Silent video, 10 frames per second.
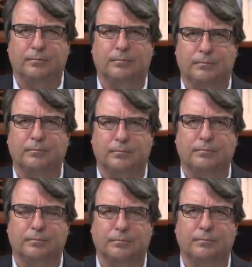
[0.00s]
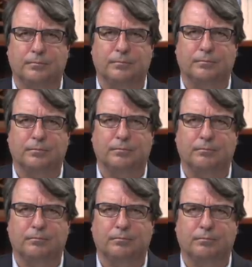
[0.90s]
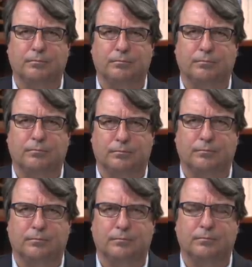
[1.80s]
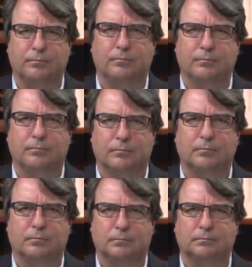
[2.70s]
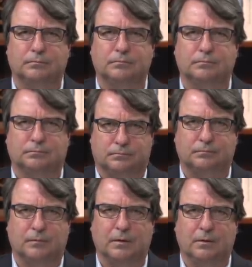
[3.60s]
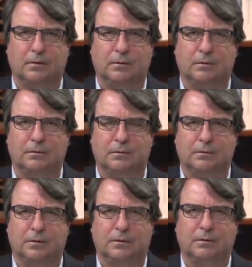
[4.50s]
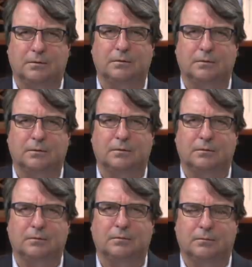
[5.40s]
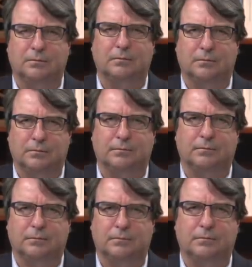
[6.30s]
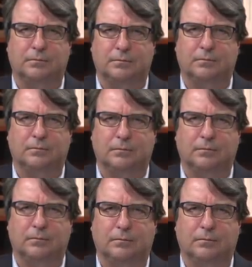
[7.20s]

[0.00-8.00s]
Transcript: (not speaking)